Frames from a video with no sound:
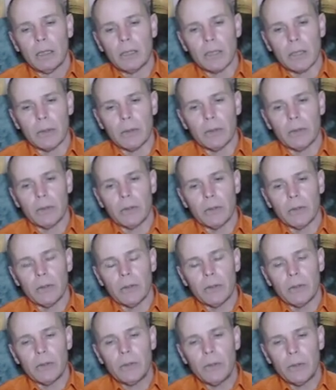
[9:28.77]
So
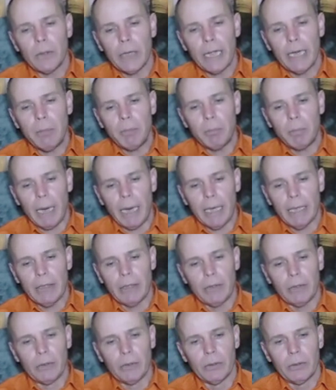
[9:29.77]
to get
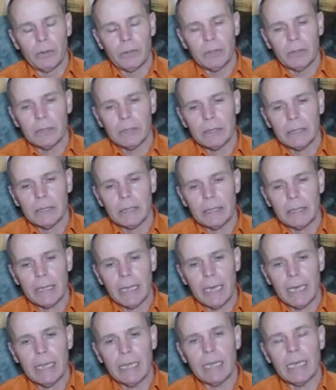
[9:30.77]
back to
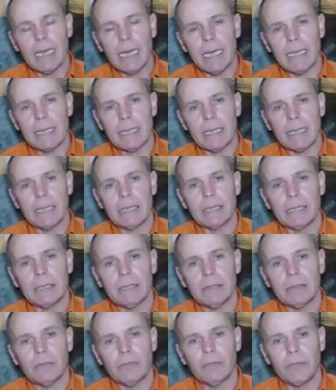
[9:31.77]
analyzing
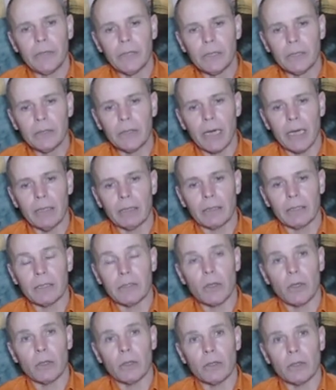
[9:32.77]
field trial
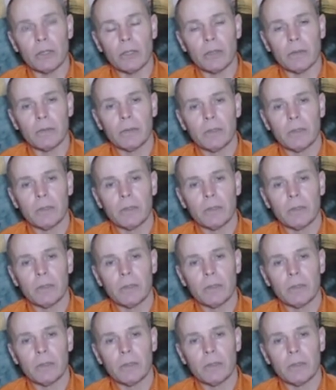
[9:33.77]
results.